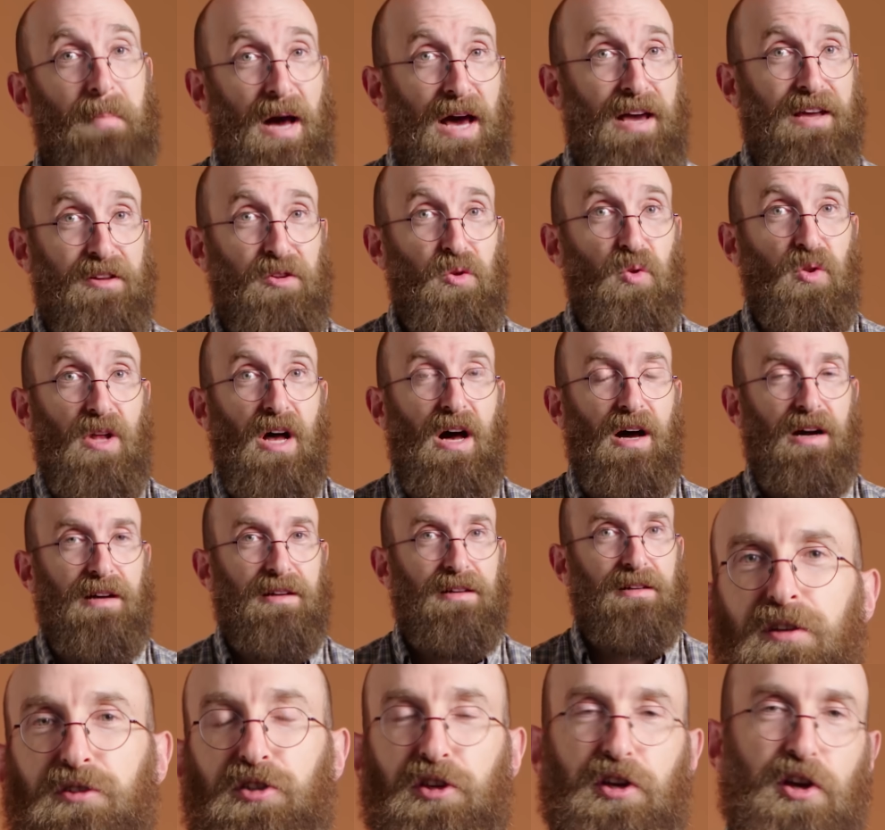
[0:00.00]
buy a new lock.
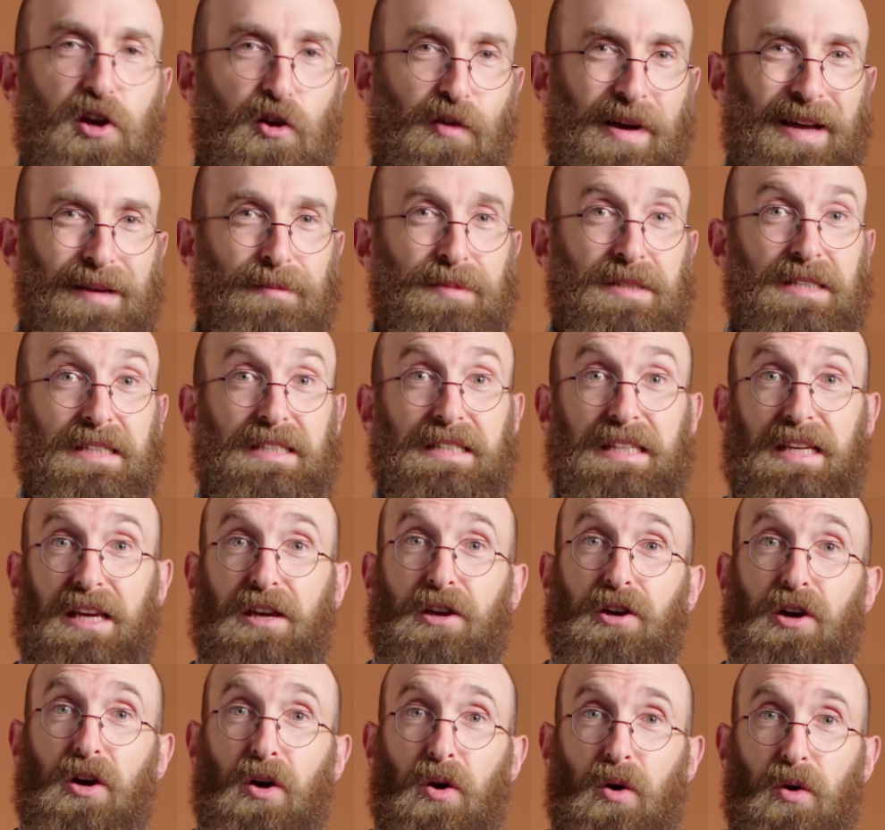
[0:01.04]
SecureM's
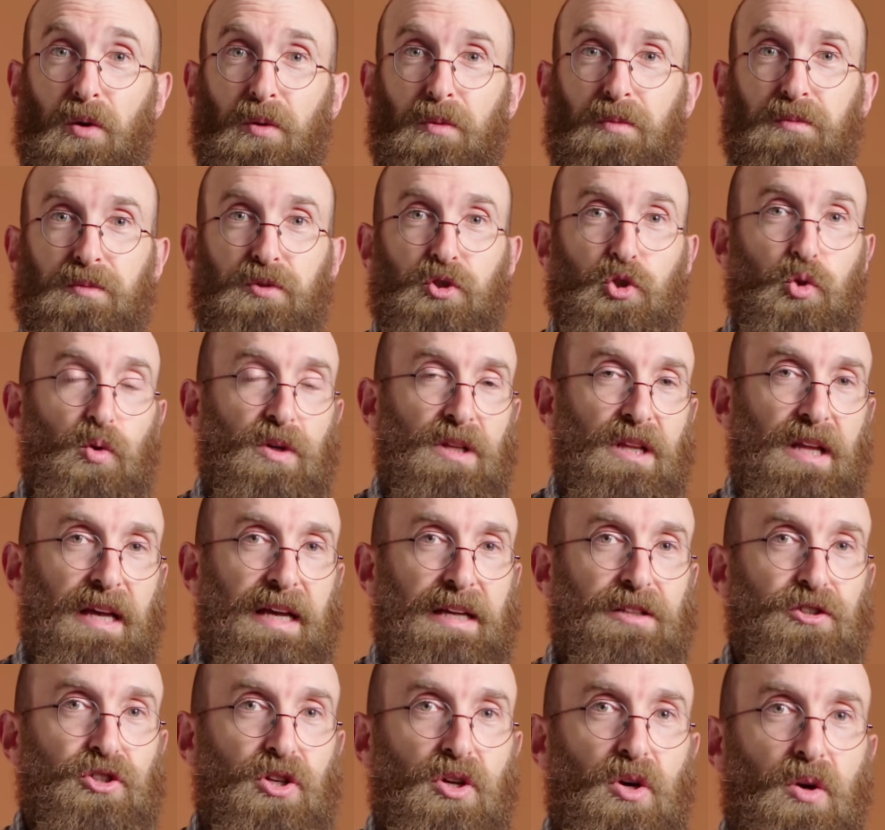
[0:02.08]
CEO,
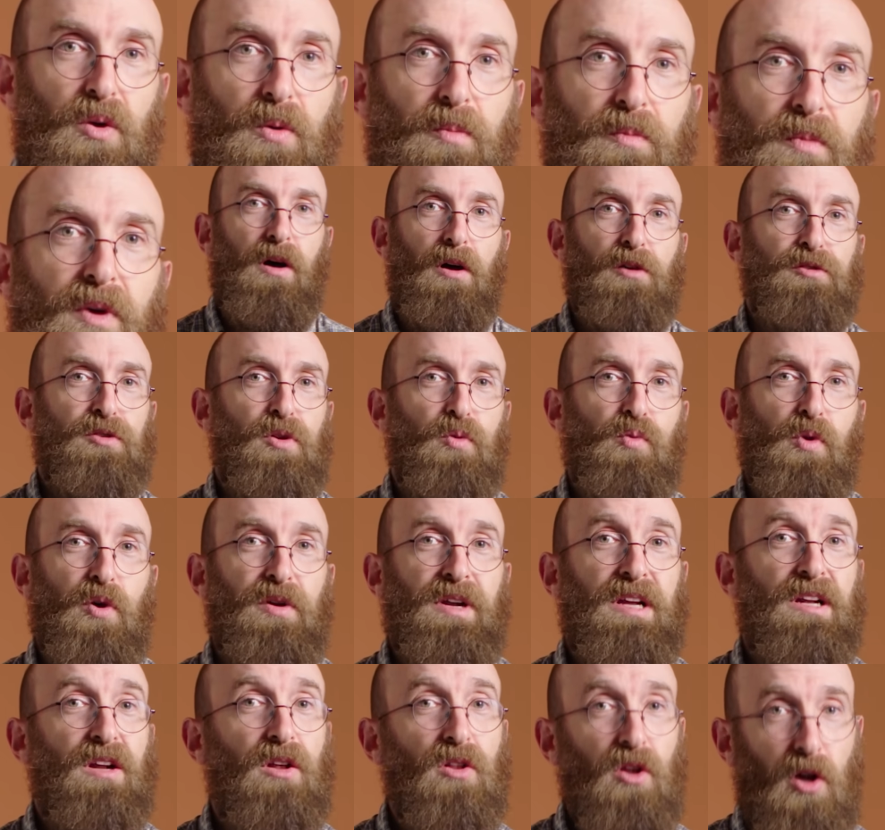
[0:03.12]
Chunlei Zhou, also wrote
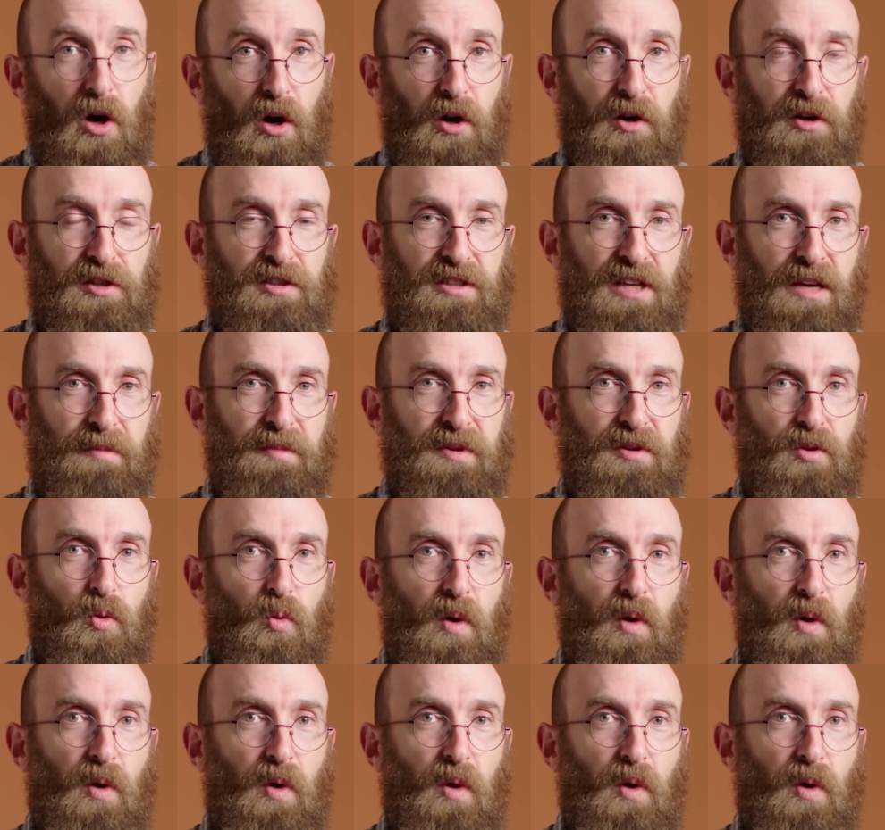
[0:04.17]
in a longer statement to